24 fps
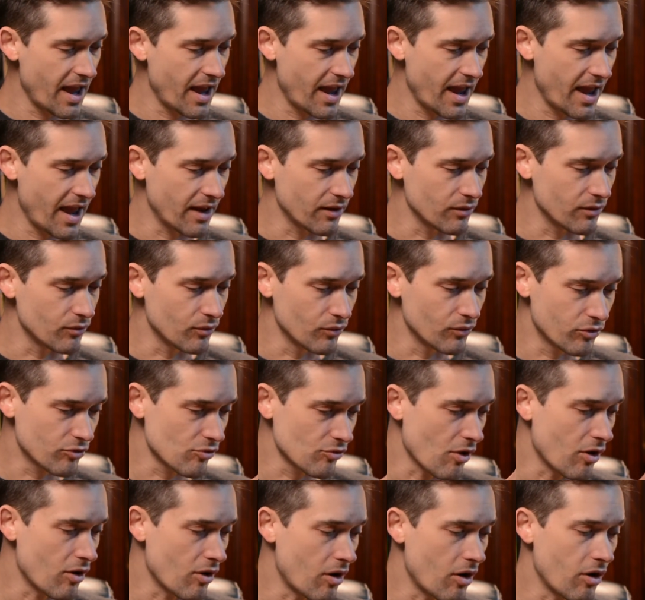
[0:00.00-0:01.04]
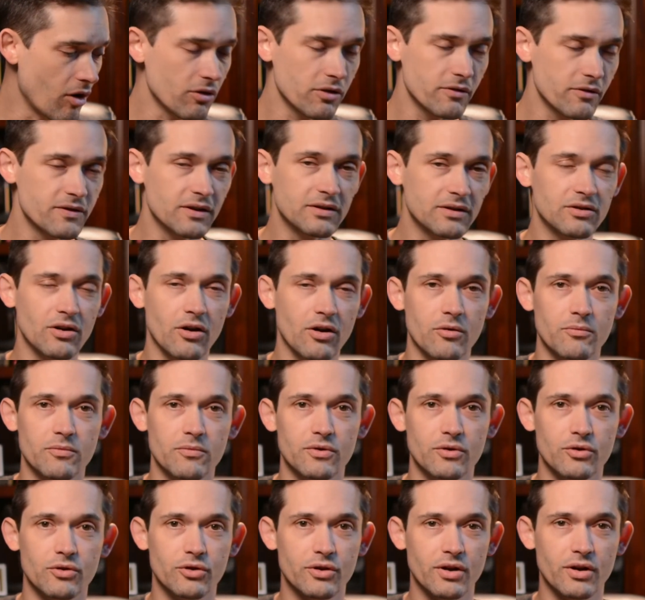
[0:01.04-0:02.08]
And throughout all of this psalm,
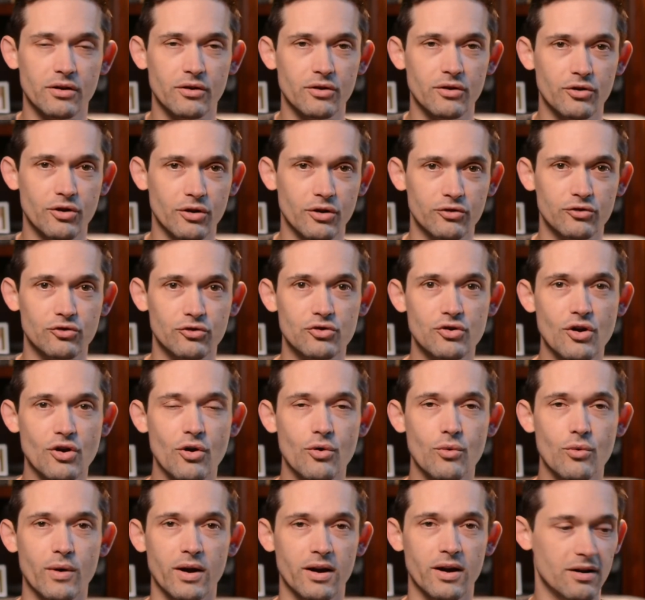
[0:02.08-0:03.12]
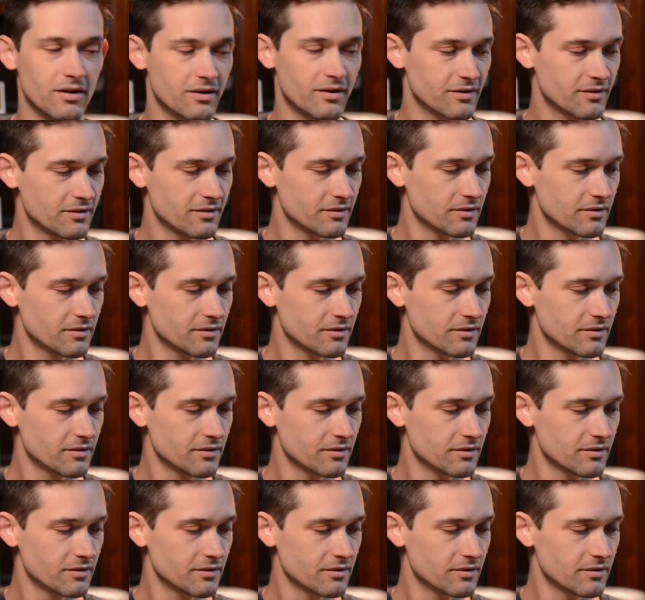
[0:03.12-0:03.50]
there, there's nowhere